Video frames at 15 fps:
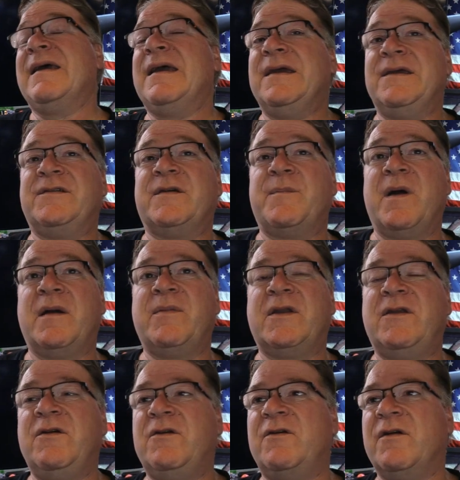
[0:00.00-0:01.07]
is a
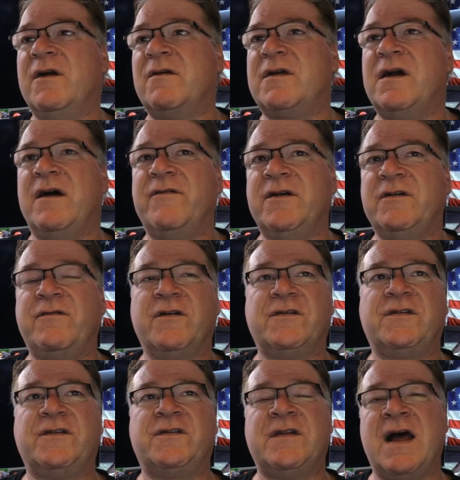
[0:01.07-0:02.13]
barbecue grill covered
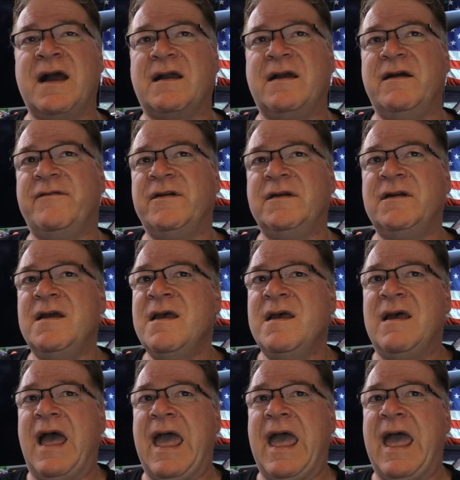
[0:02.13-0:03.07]
versus not covered,